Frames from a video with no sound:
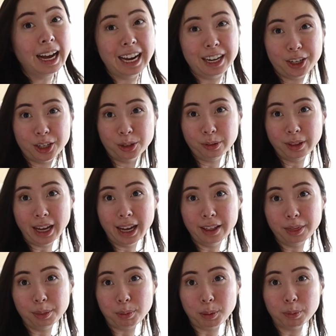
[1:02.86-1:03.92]
I know
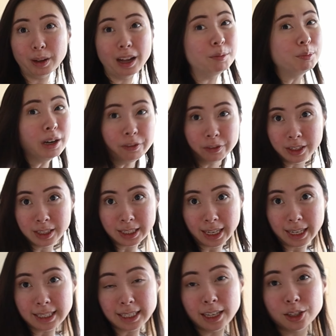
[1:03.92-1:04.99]
that people have preferences.